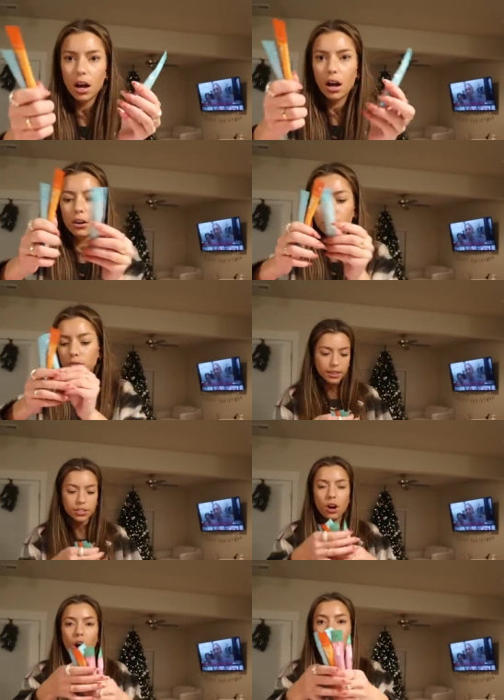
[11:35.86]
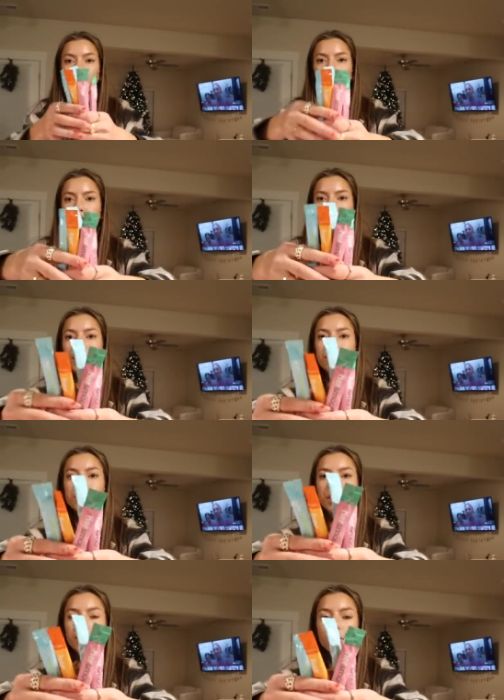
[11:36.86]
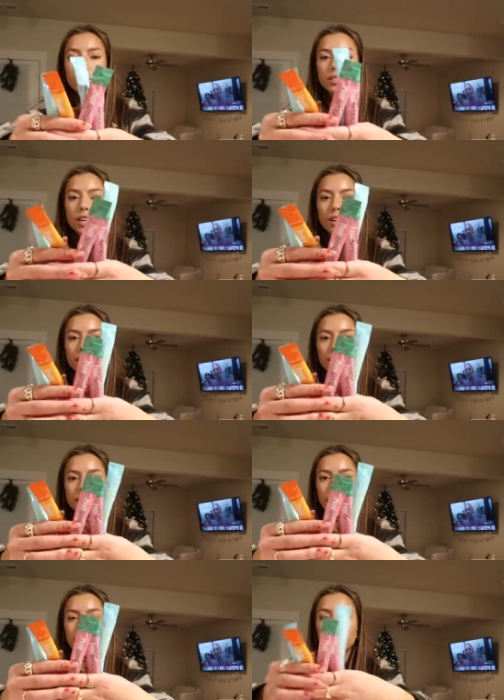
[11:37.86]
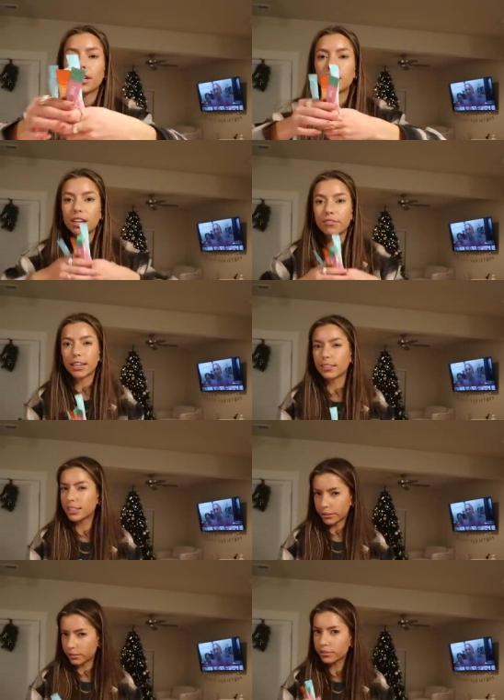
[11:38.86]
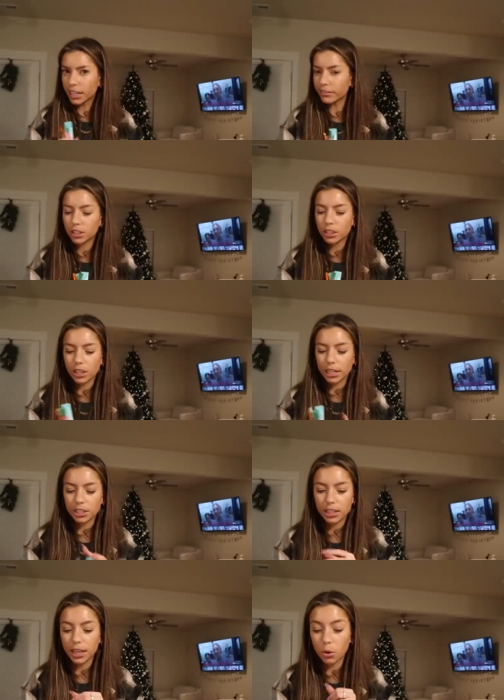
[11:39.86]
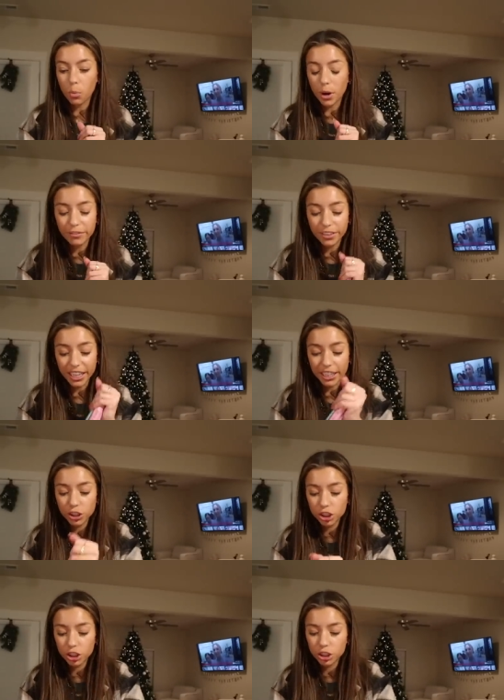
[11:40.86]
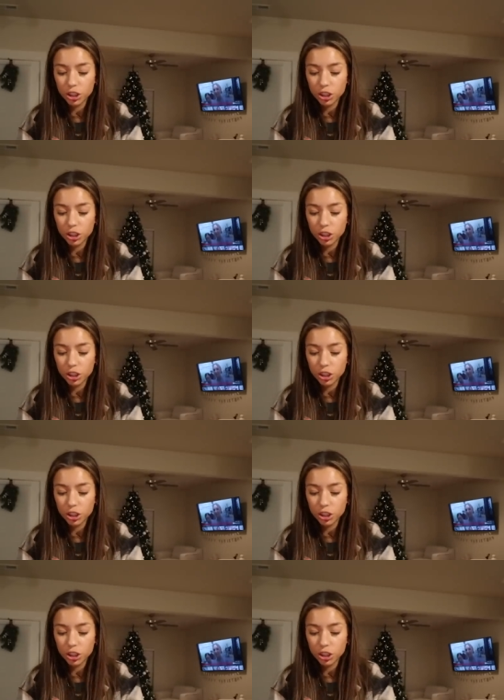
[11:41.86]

Oh, these are all different flavors, even the ones that are like the same. They just have like different flavors, so I just put like one of each.